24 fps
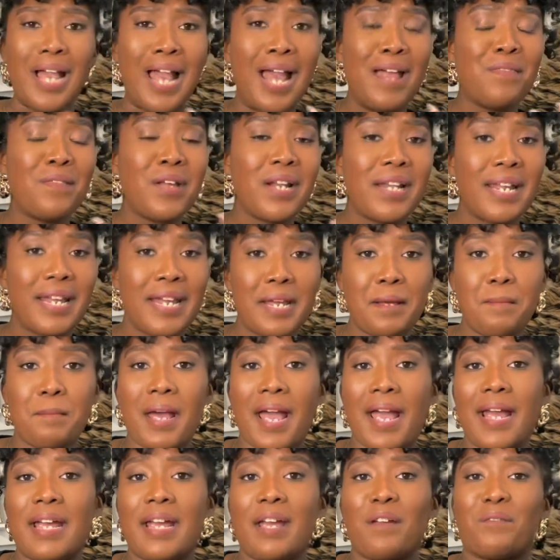And then
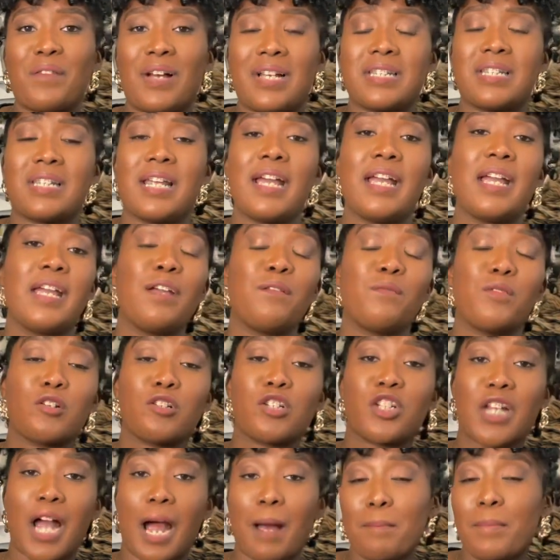eBay, if I say, if you're
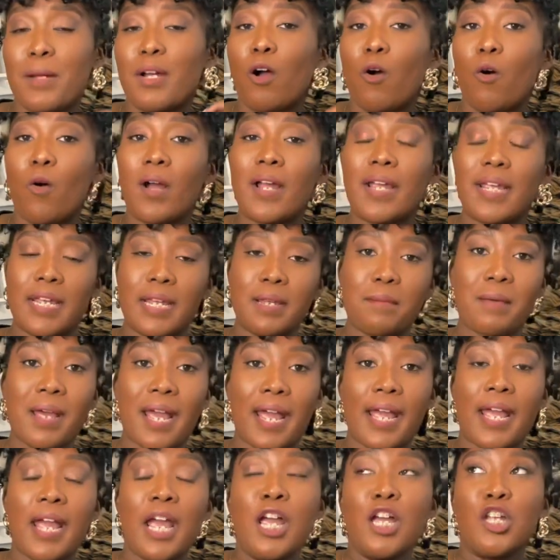shopping on
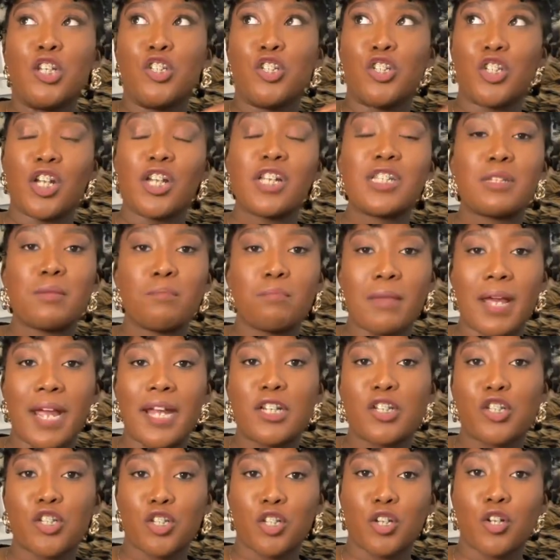eBay, just
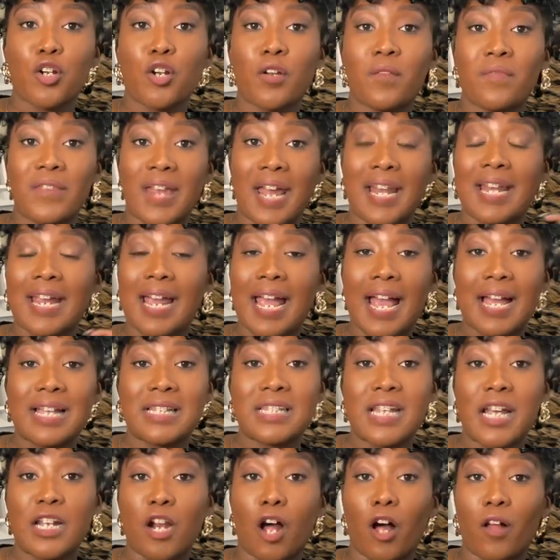make sure that it has
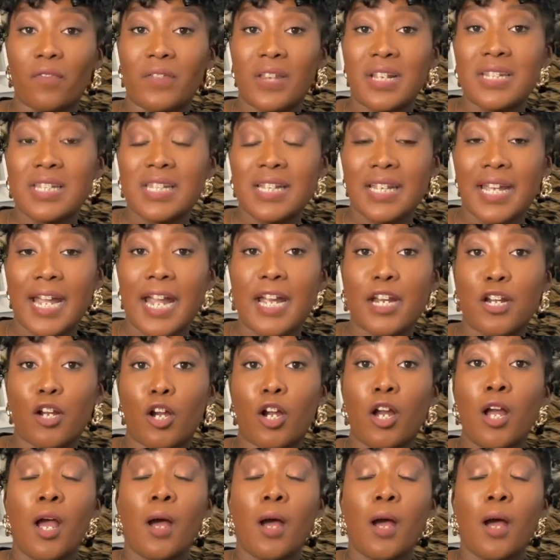that authenticator